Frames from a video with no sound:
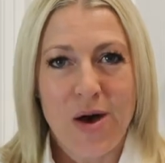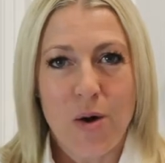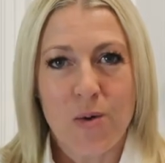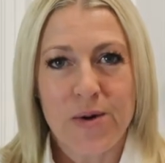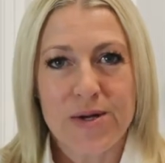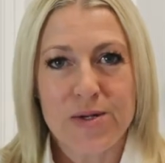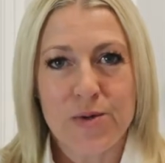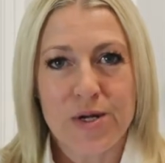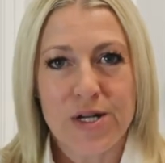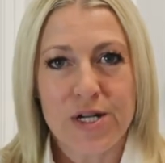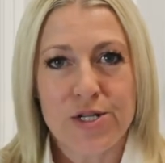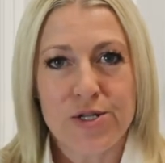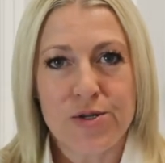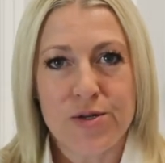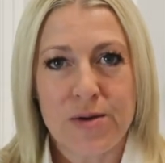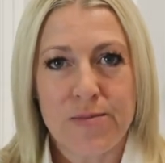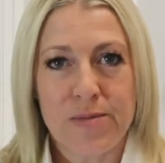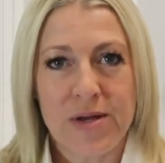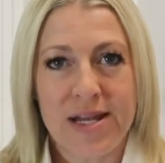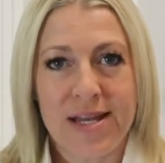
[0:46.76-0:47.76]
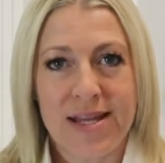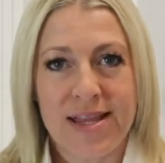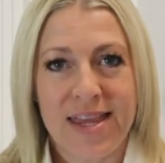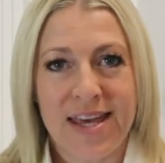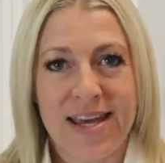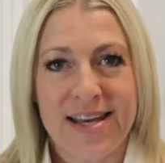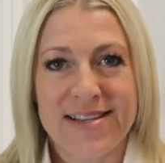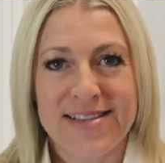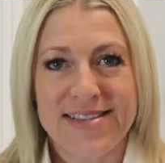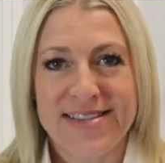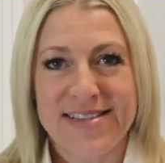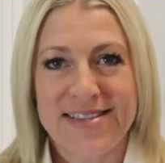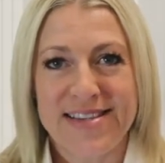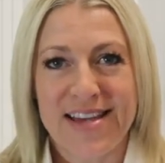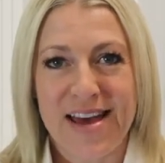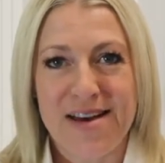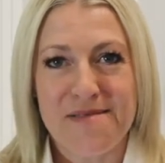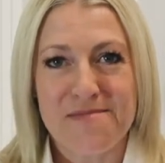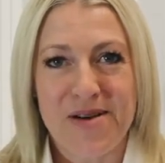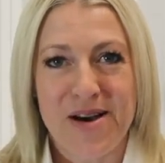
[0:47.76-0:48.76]
I always want to do a million things
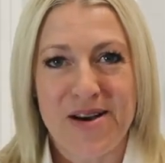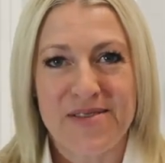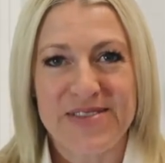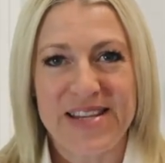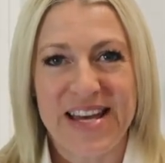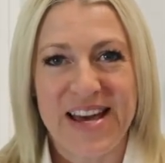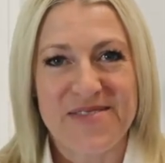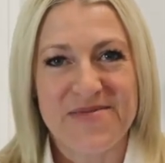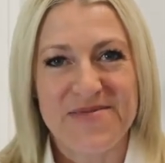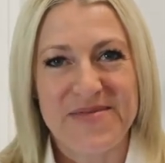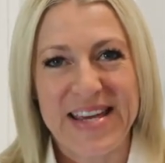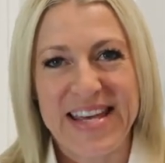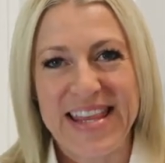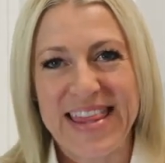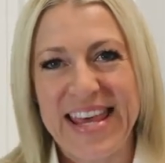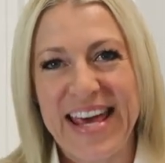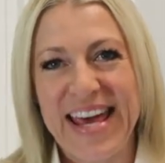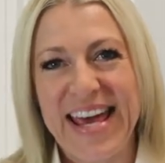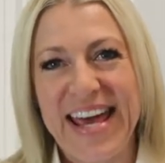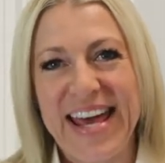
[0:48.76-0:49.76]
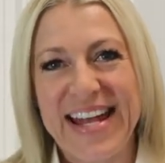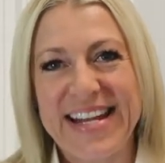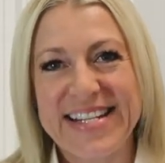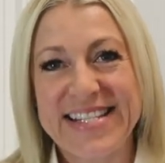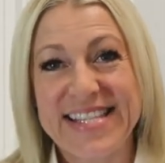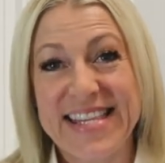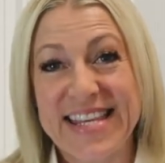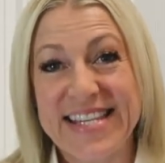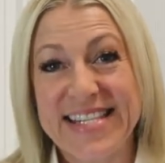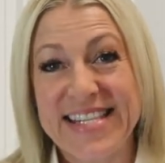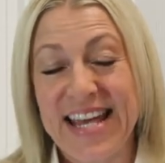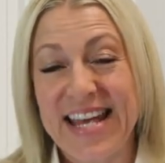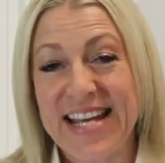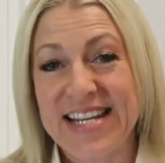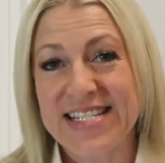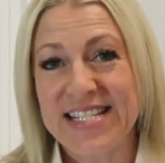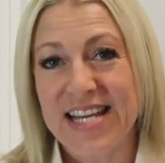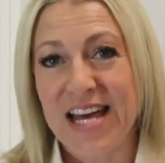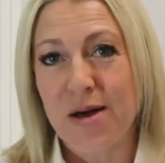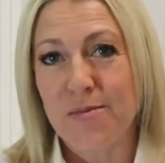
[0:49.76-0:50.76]
after I've been there, and it's the
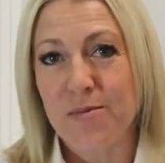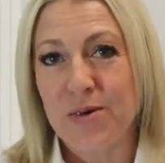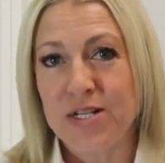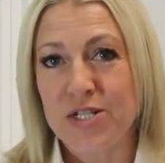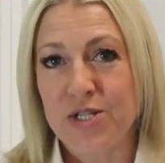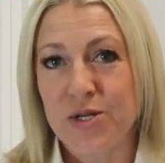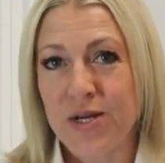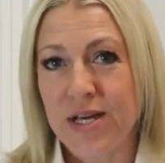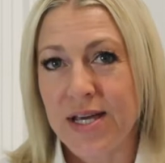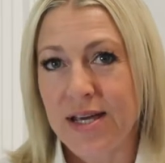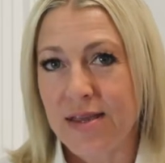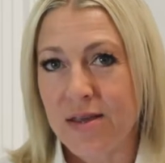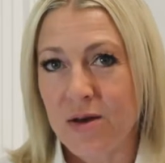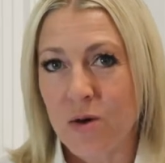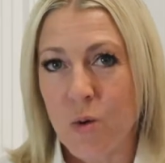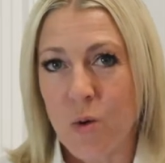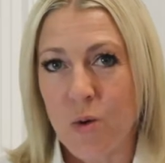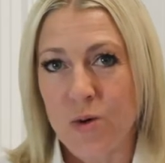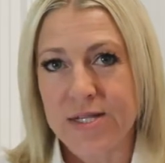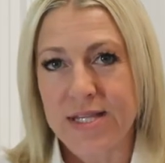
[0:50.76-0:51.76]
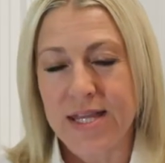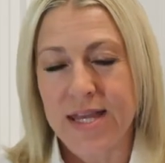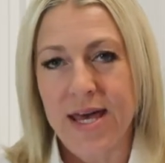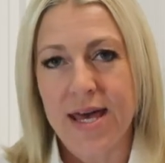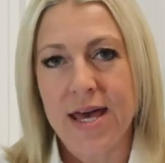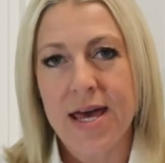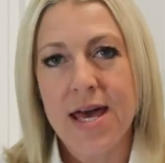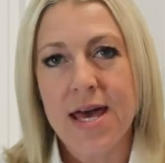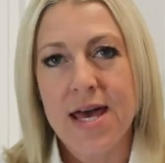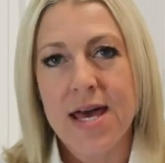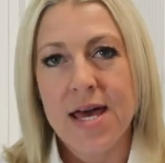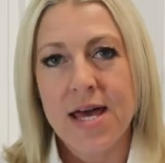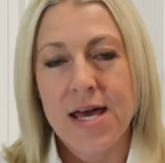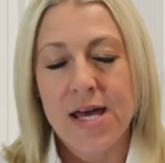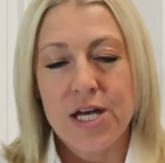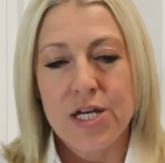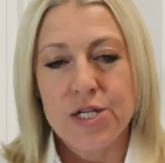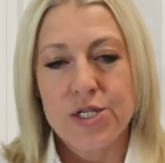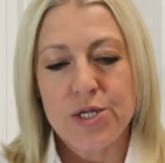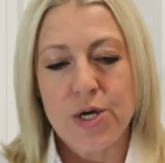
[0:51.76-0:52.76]
second time we're doing the course there.
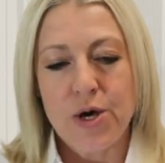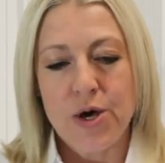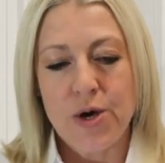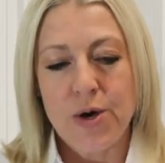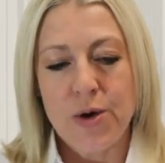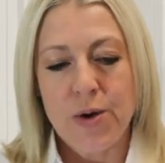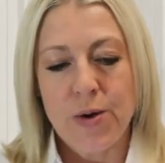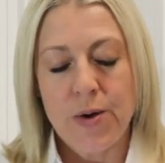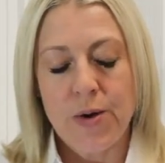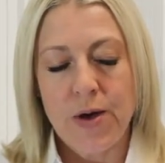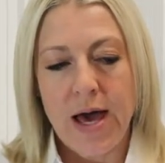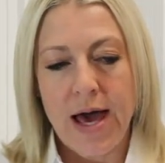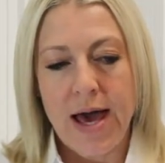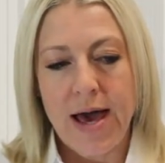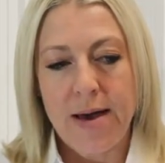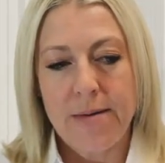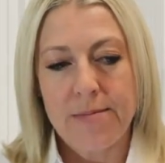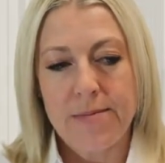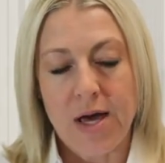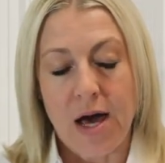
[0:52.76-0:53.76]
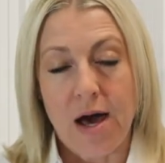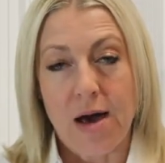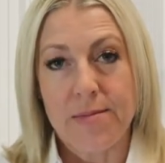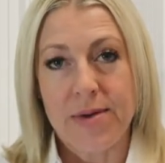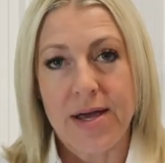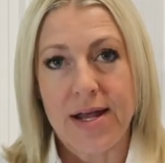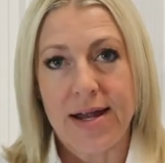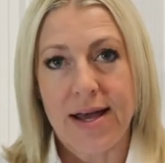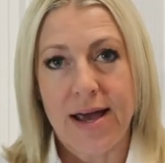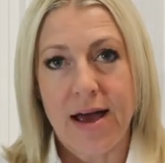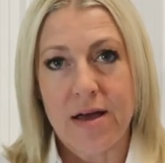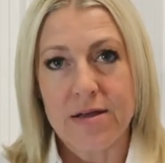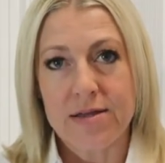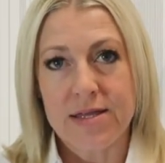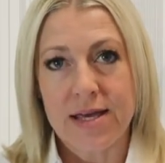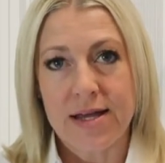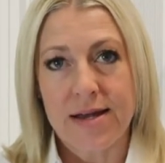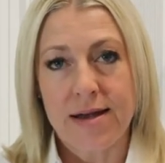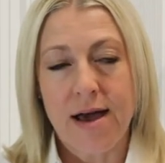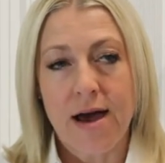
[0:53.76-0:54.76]
So yeah, I'm heading out
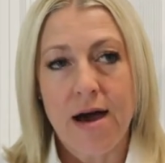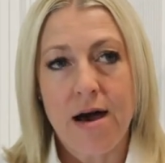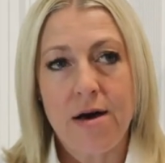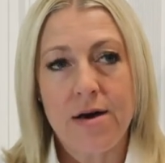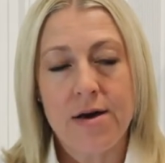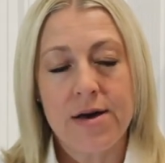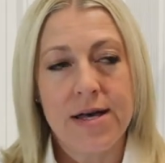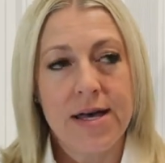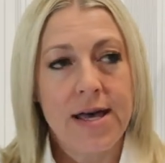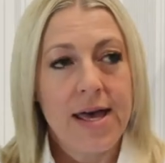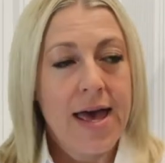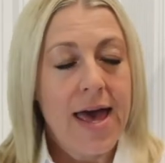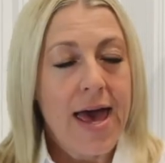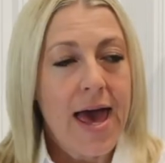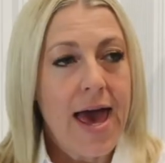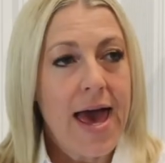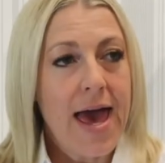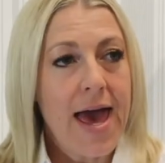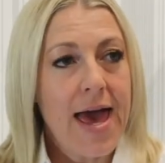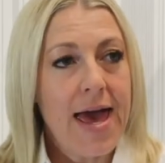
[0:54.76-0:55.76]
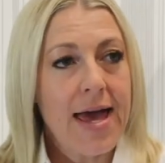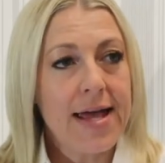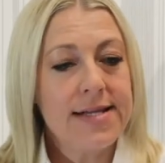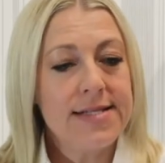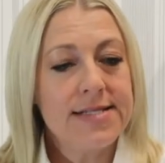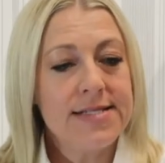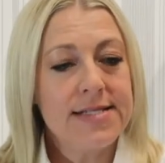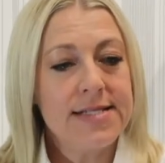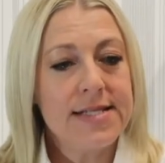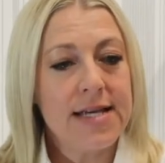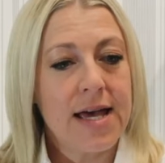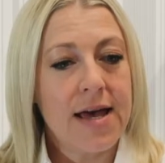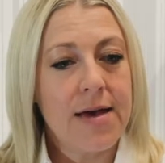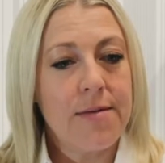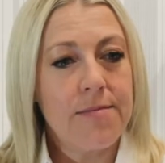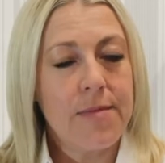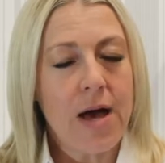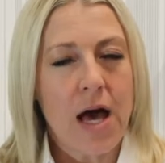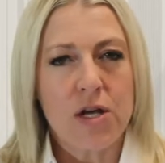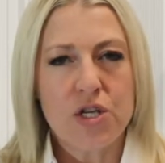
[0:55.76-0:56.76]
there now, and
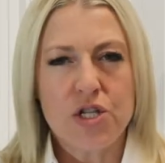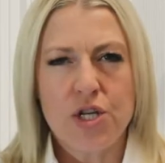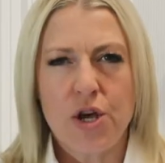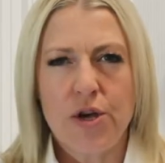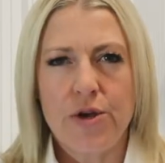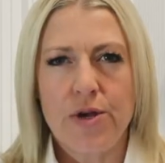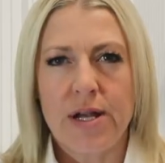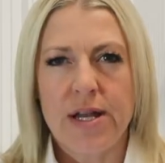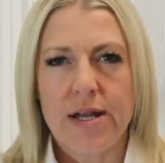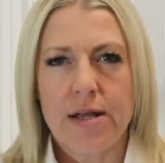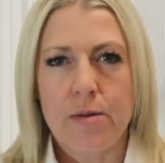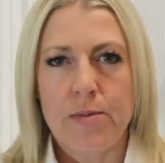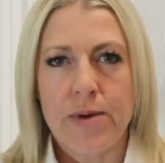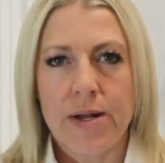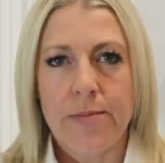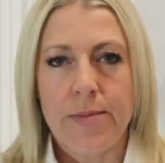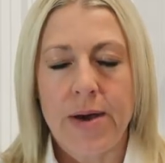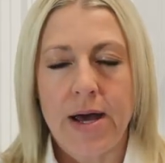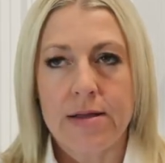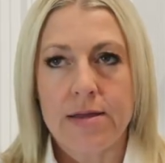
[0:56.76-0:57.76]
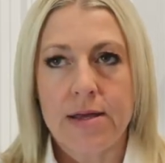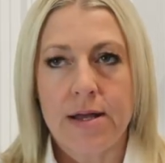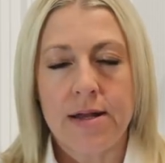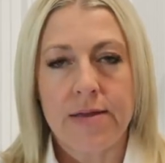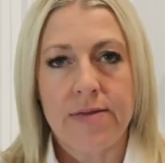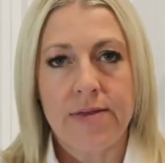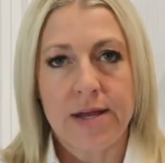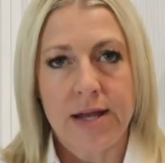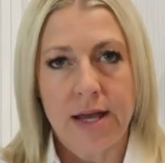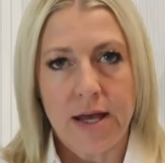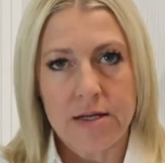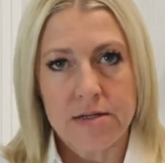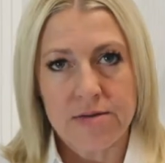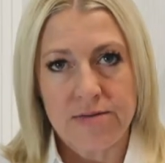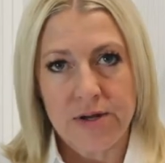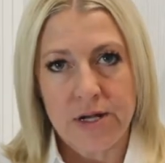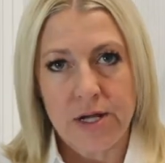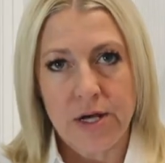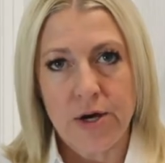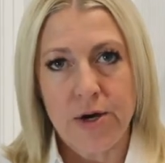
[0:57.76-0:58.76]
I'll show you a little bit about that in the next
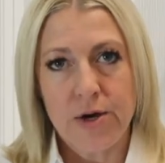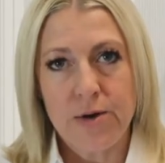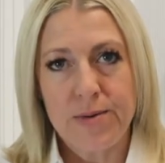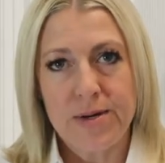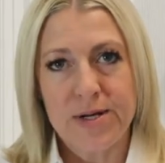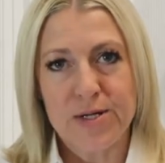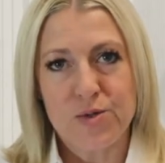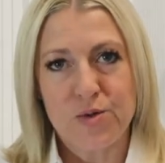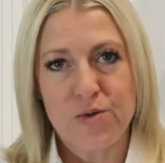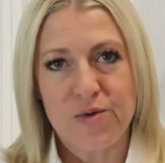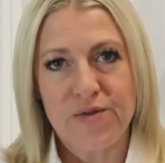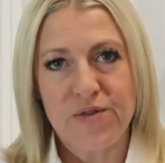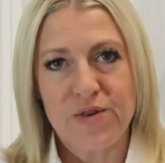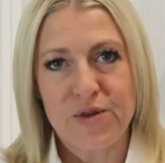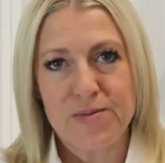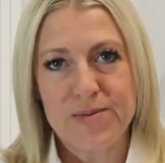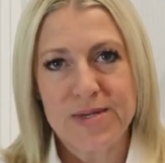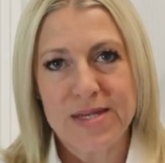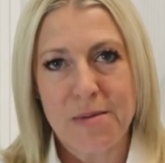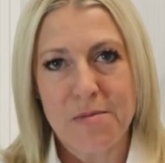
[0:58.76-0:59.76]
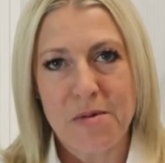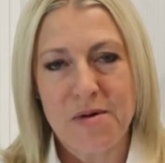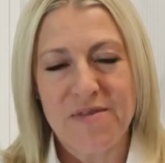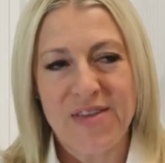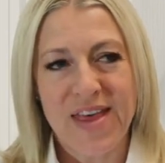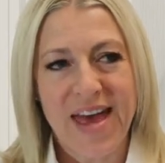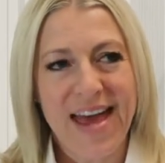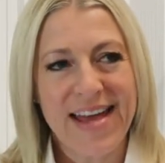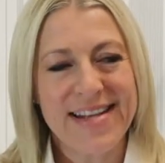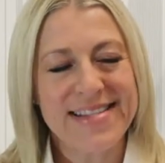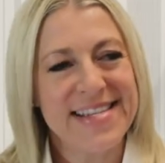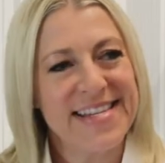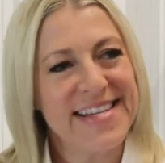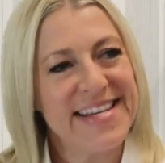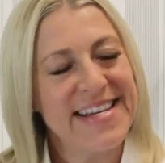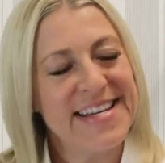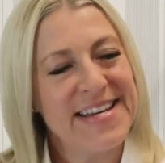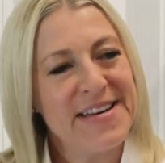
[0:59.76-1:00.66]
video because we'll film some of that.